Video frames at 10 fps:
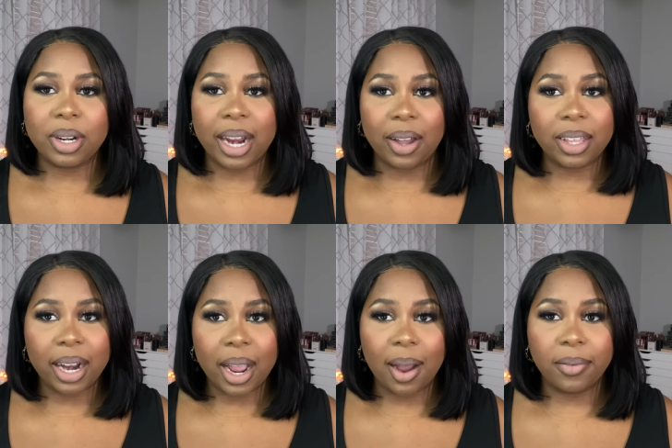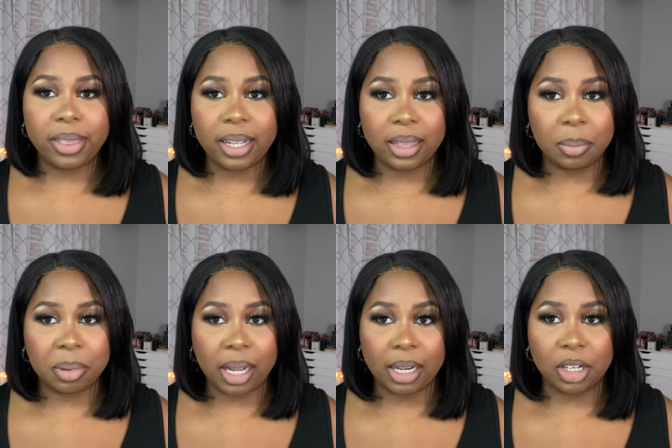now that I have the lip
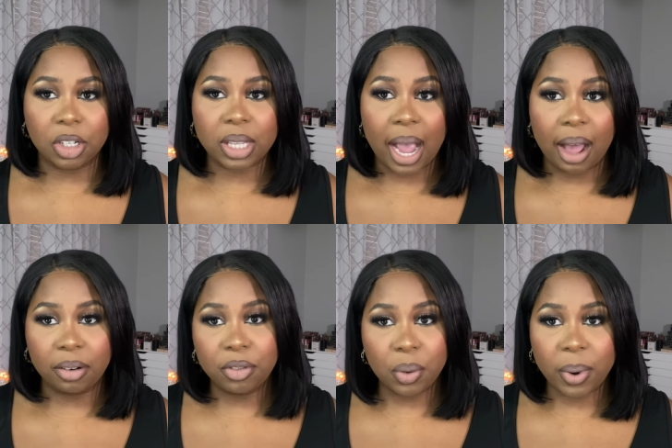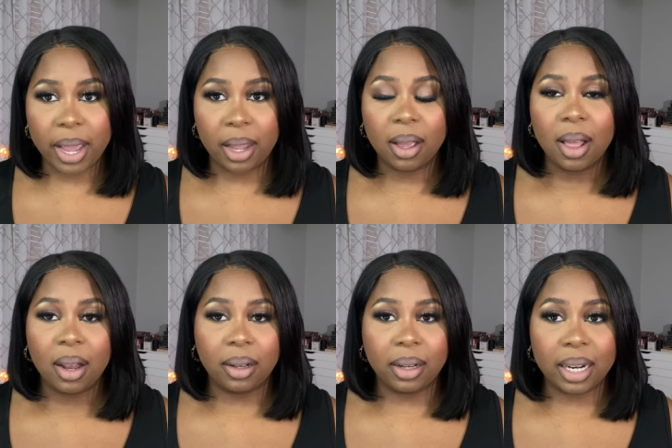liners out of the way,
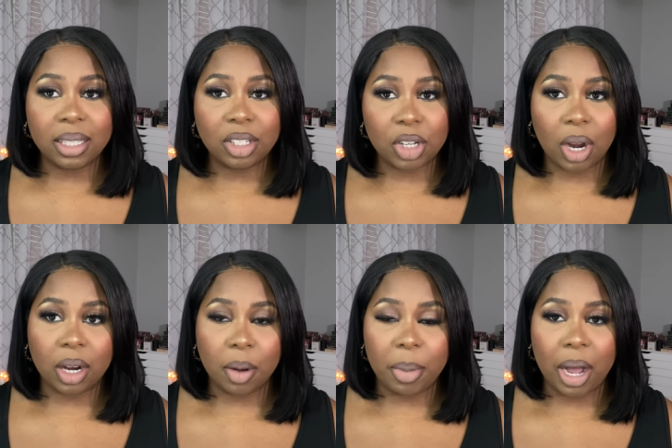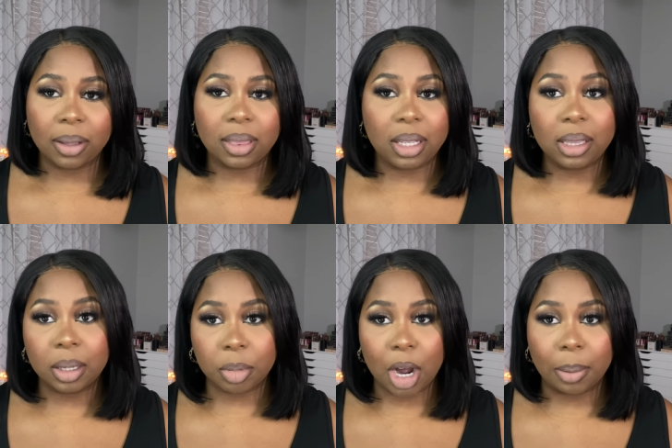let's talk about the
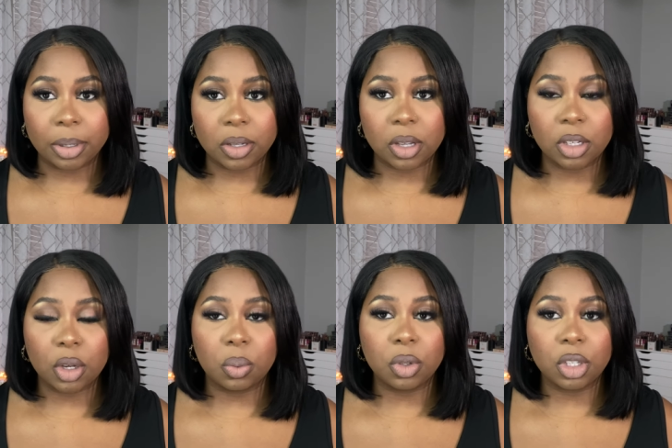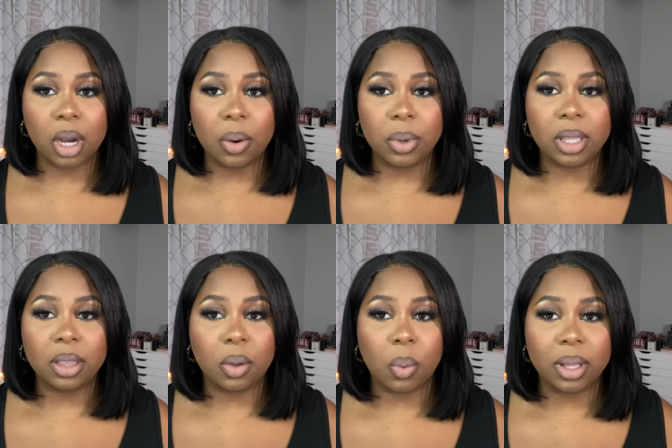lip combos. So we'll start with
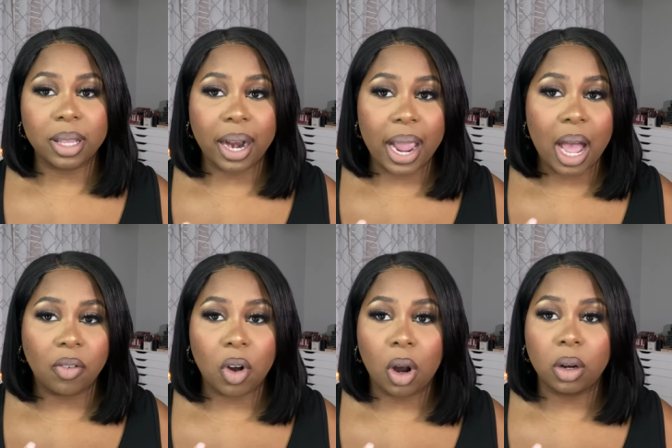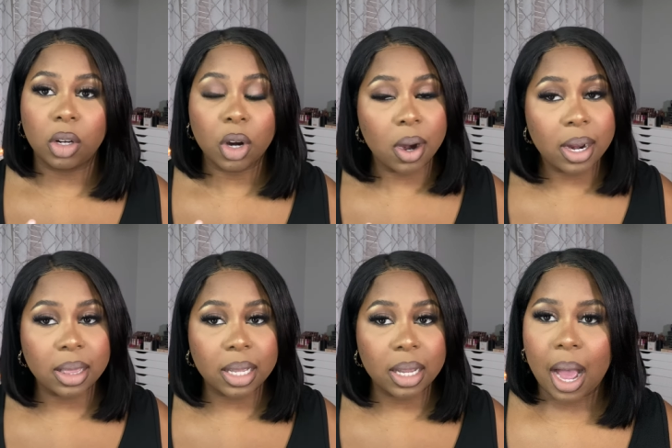the one that I have on
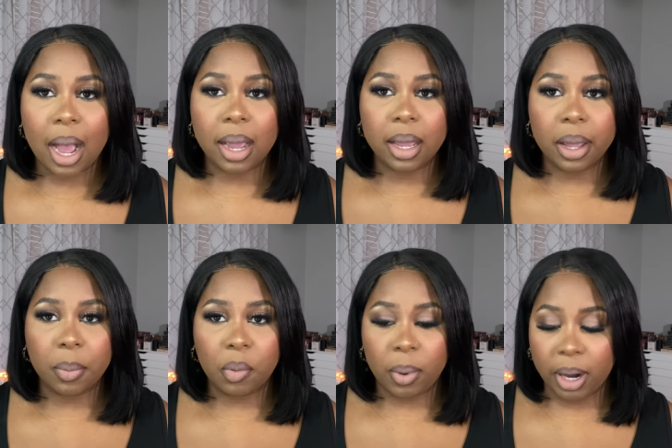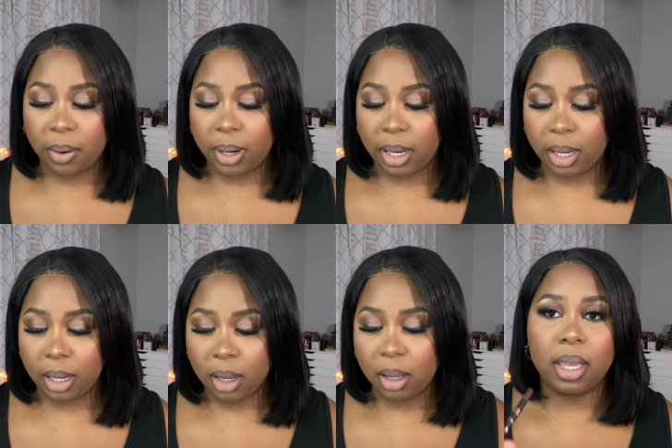currently. I am
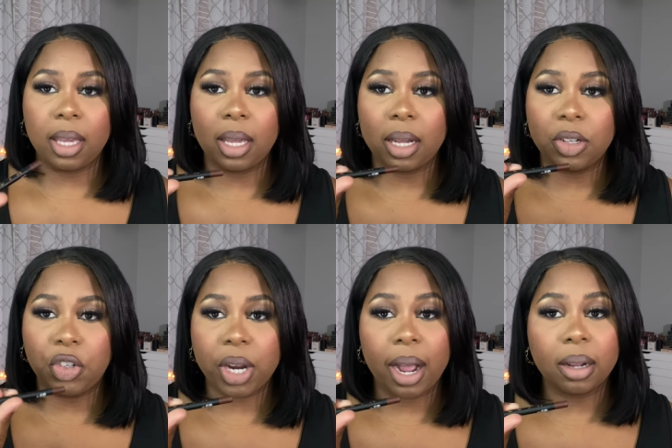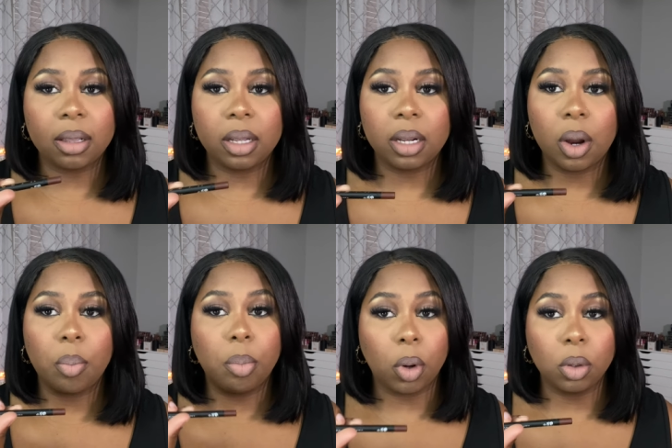wearing the
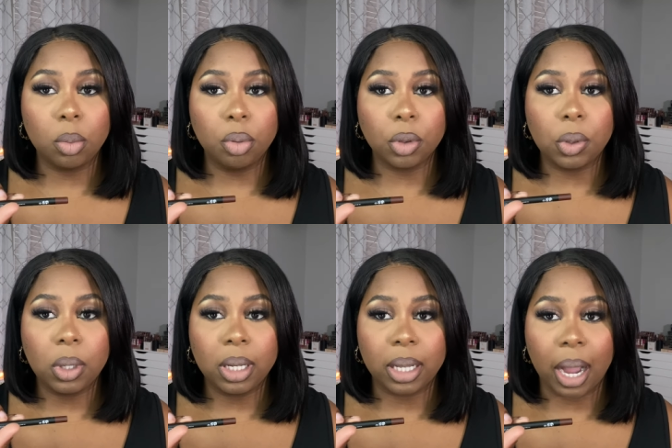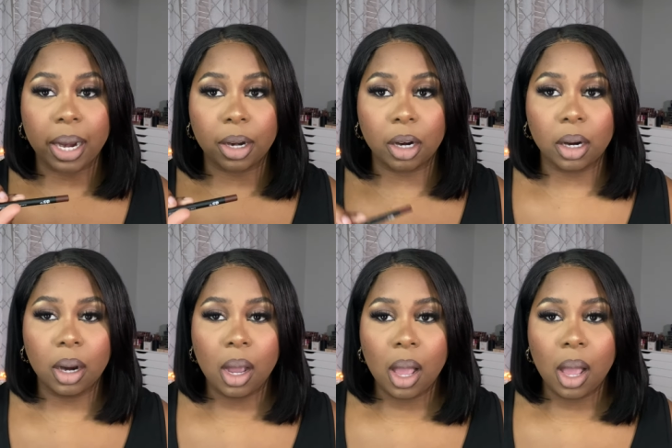Jaclyn Bold Brew Liner.